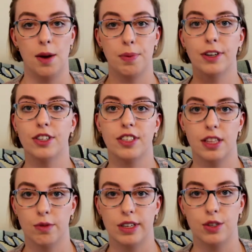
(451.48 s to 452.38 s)

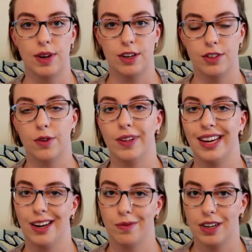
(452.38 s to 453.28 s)
purchasing 3 sweaters and only
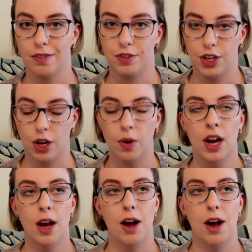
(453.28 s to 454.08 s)
getting rid of 2,